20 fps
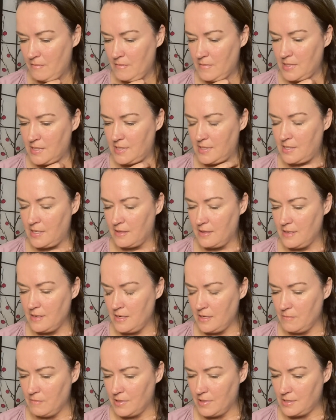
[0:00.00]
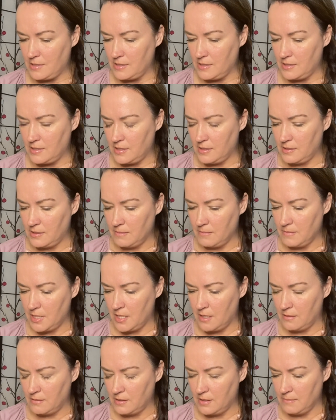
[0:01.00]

Let's see, I think he wants to say something else.